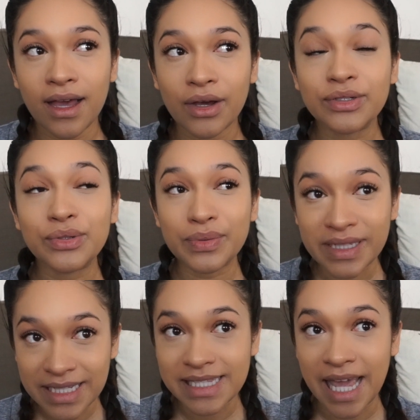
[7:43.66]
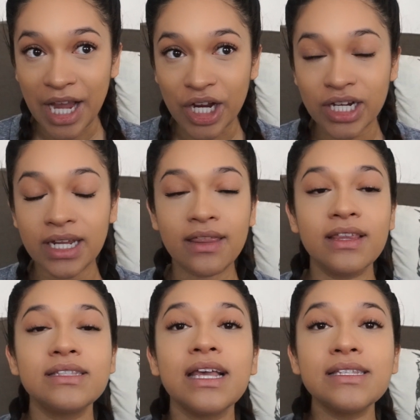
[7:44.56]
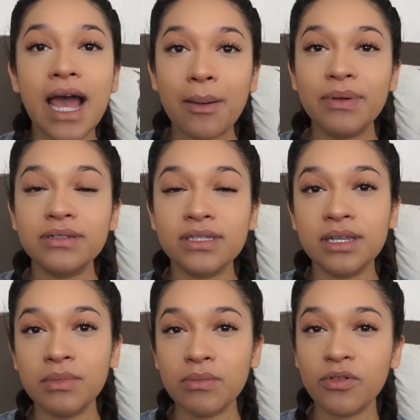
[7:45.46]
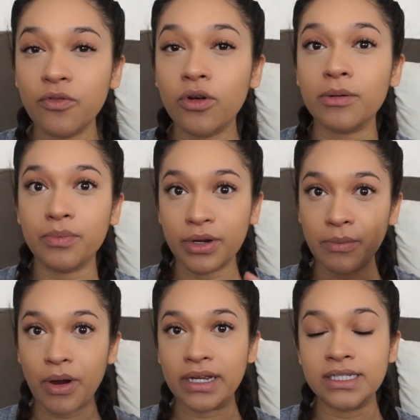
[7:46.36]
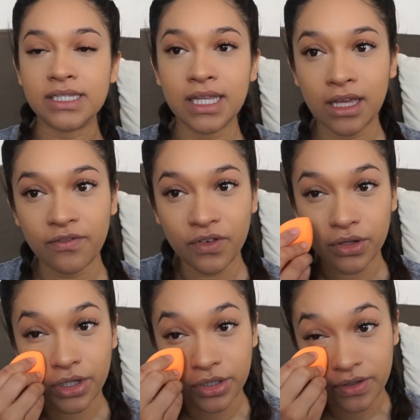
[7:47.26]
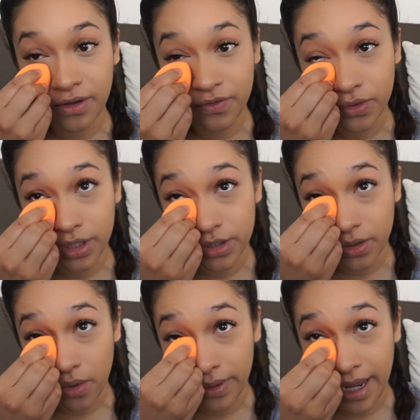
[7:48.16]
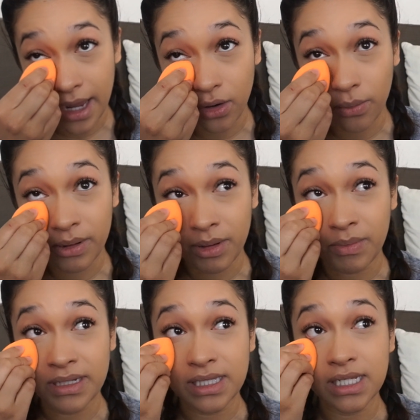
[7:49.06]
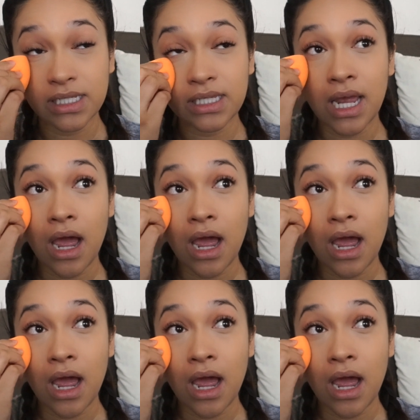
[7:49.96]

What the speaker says: I was really scared. This has happened to me before pre-pregnancy, like a few years ago when I had opened my business.